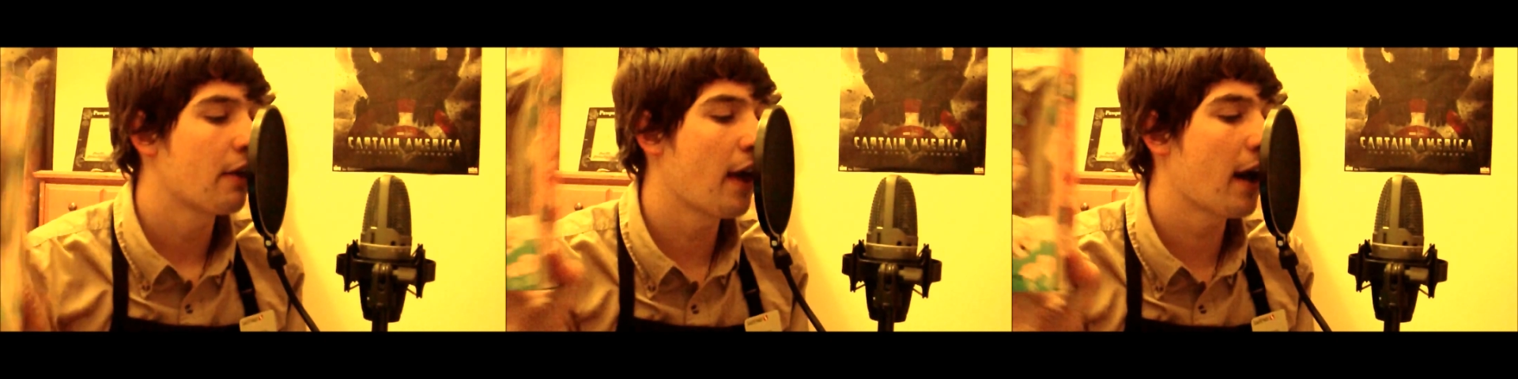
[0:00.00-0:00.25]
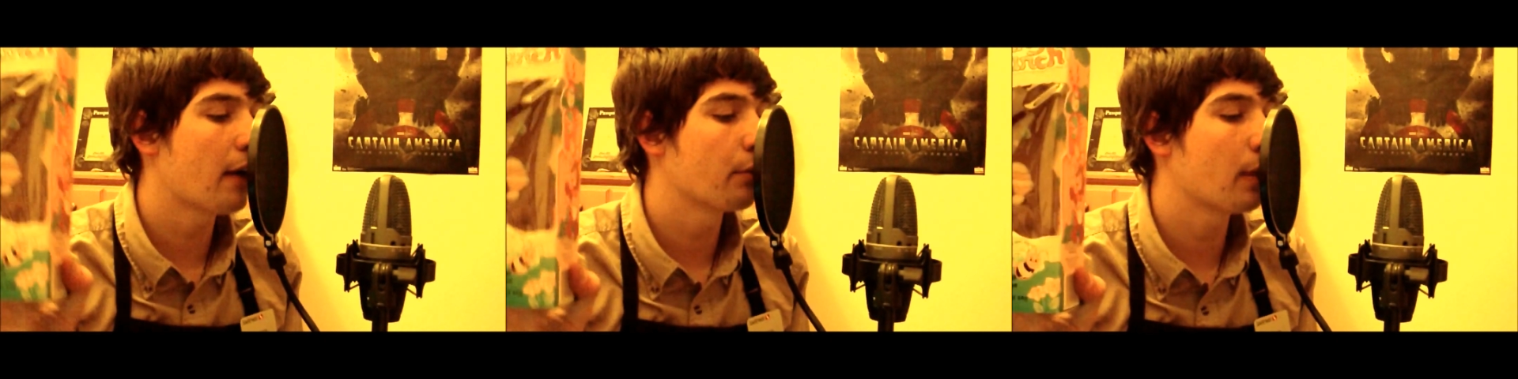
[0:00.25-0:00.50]

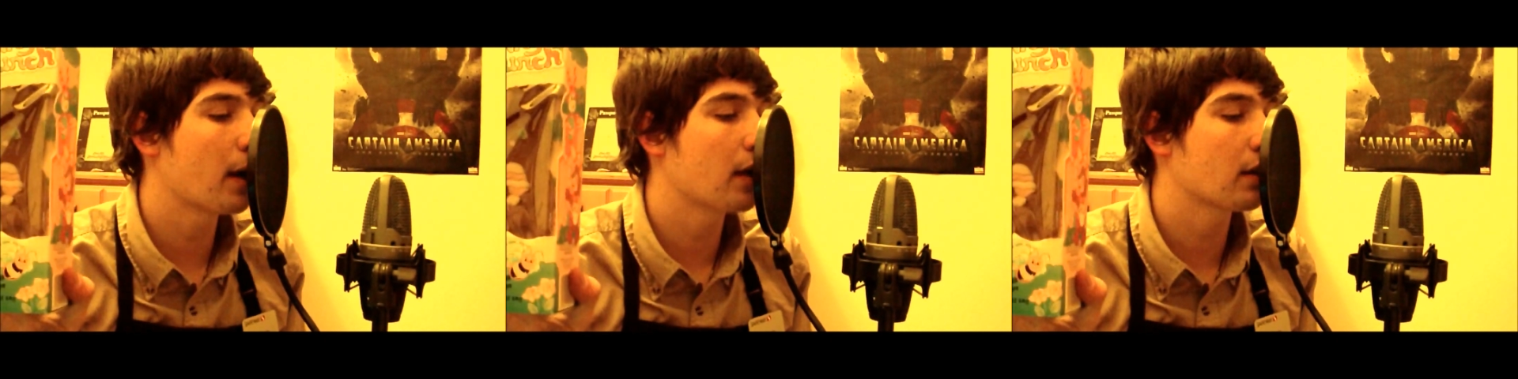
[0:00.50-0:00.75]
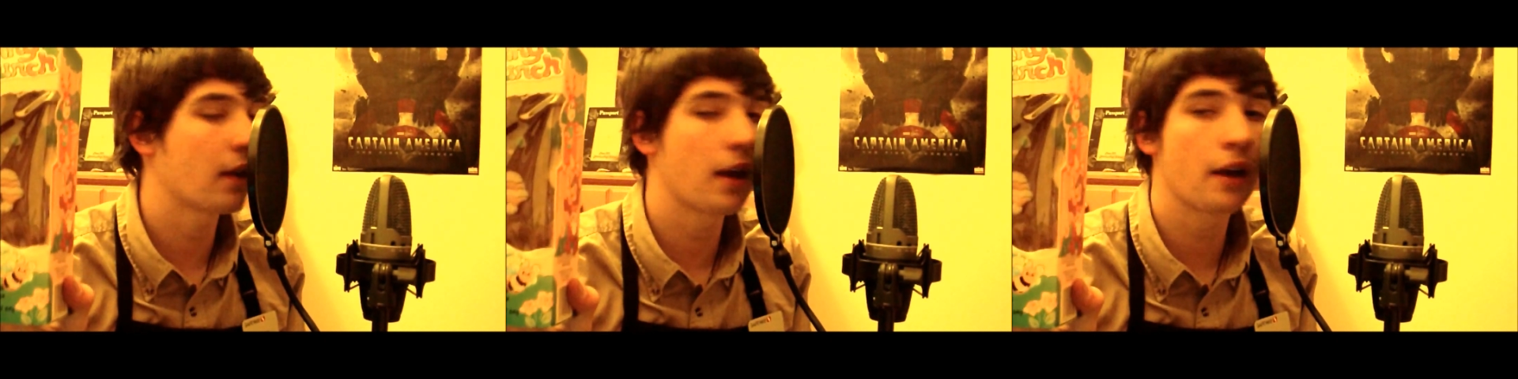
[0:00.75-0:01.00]
That
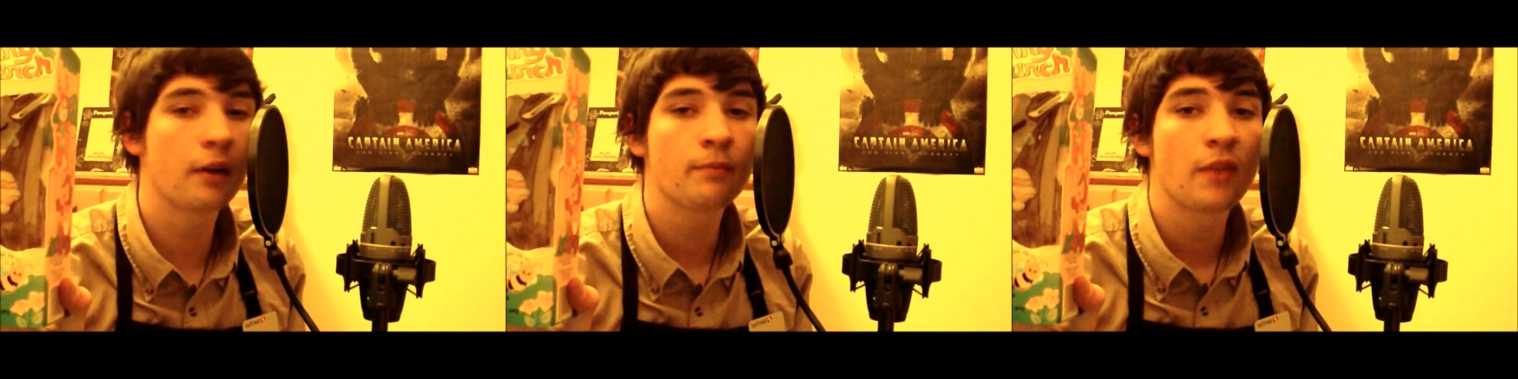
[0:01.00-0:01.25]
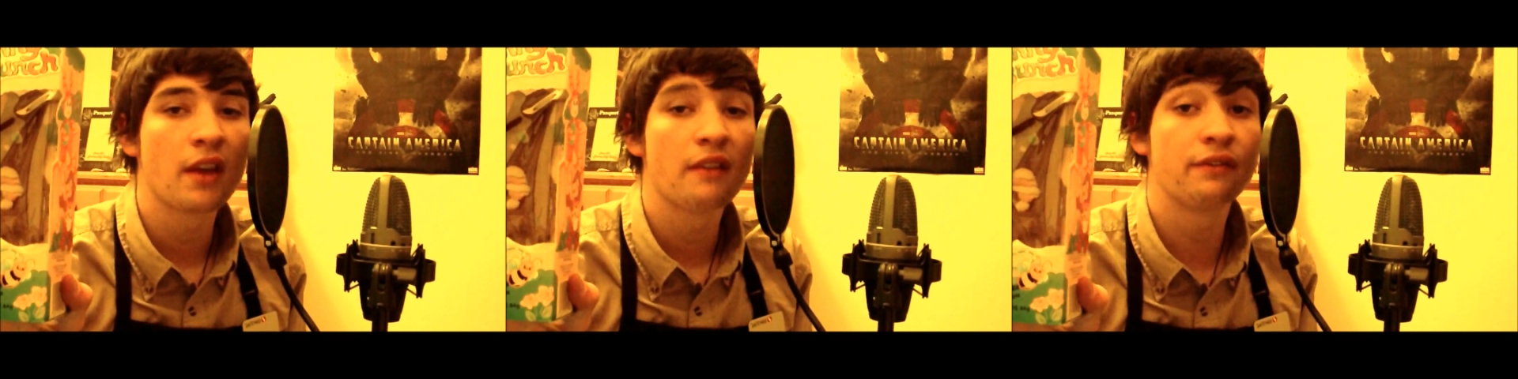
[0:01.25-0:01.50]
right there
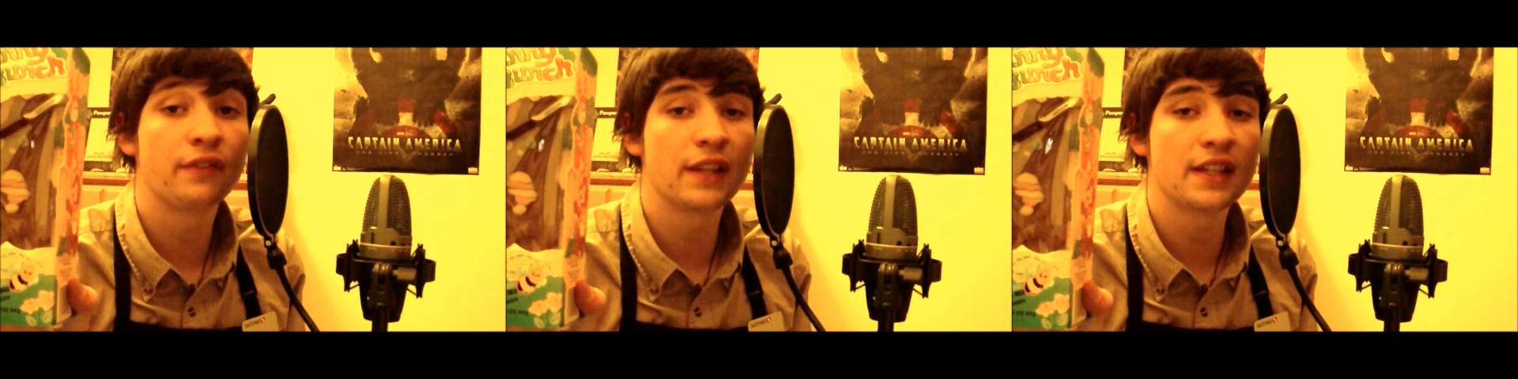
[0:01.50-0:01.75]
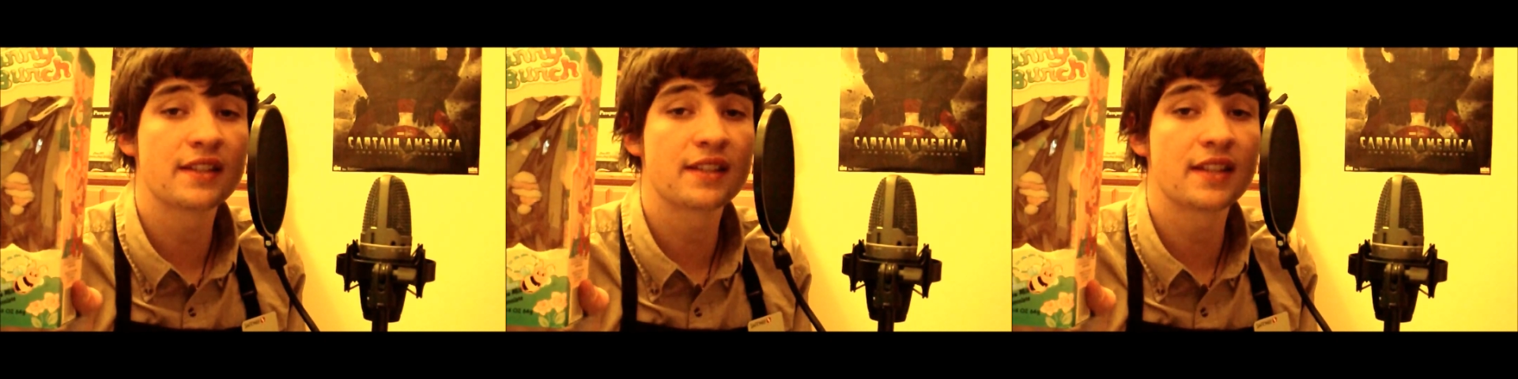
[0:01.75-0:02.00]

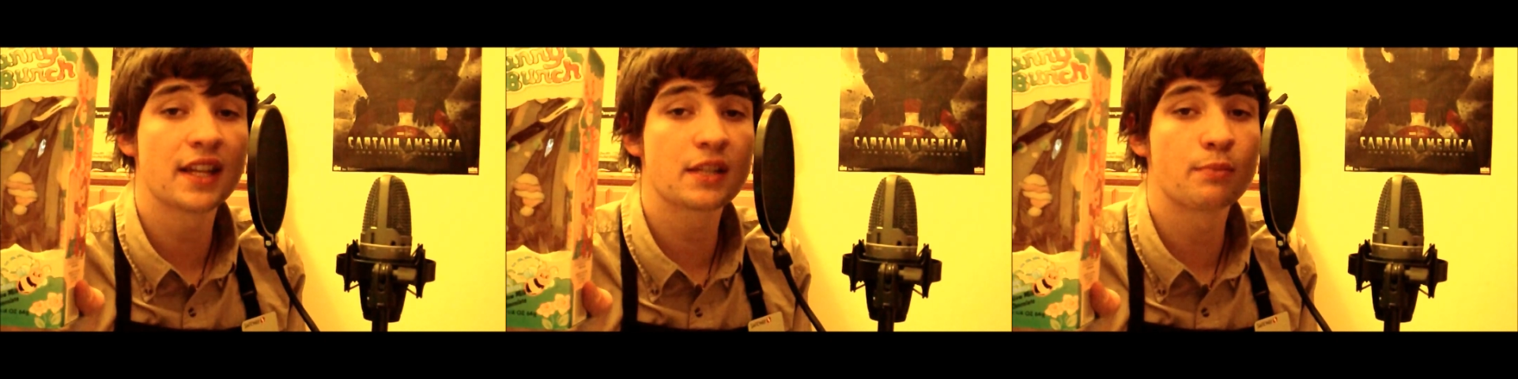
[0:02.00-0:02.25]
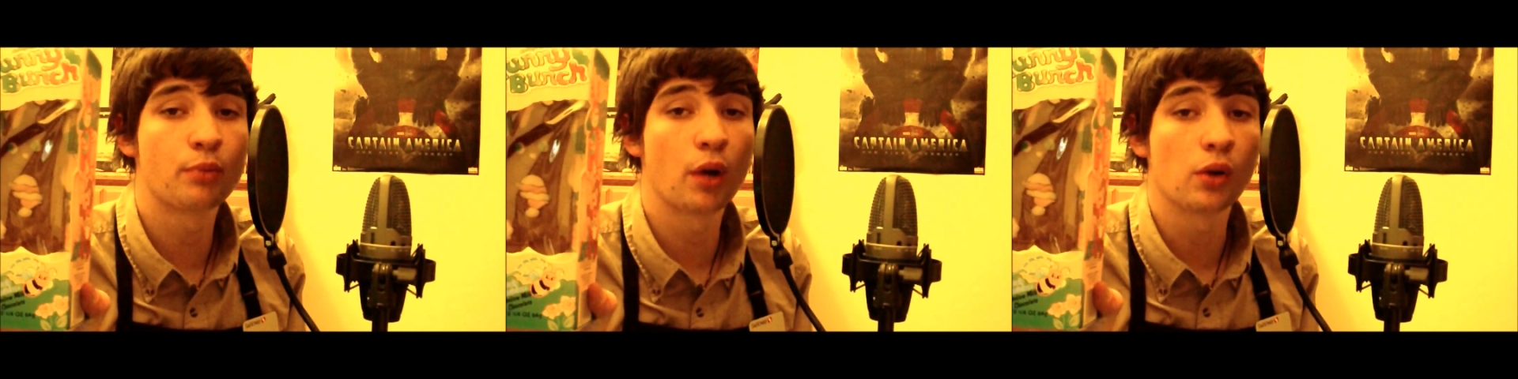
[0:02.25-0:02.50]
feeds
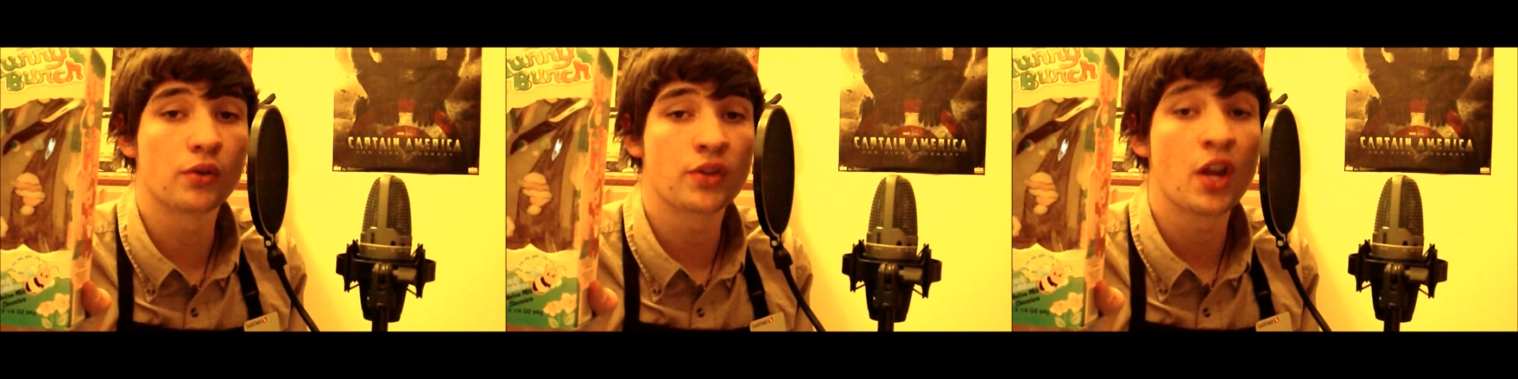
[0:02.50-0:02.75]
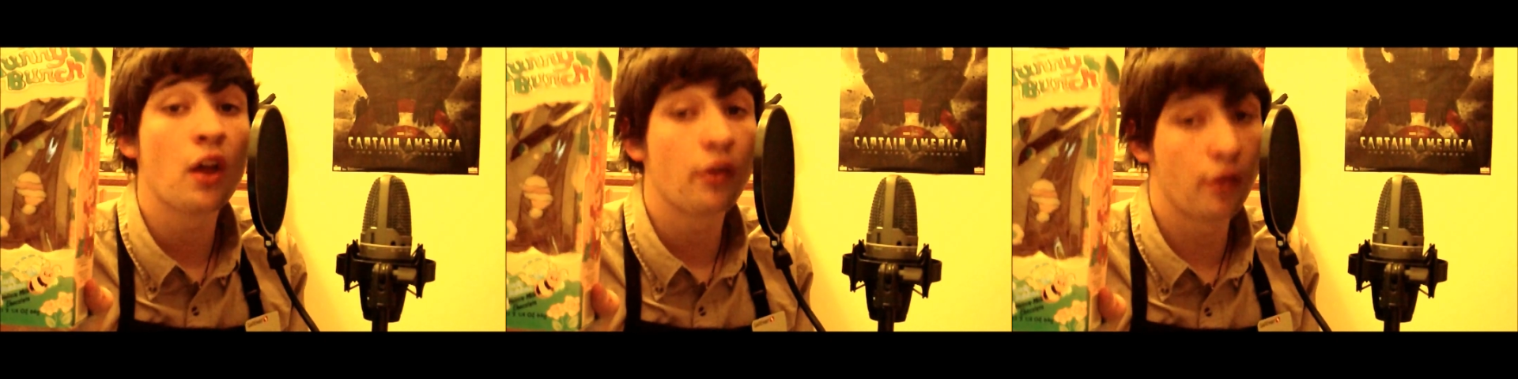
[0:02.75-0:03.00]
six bros.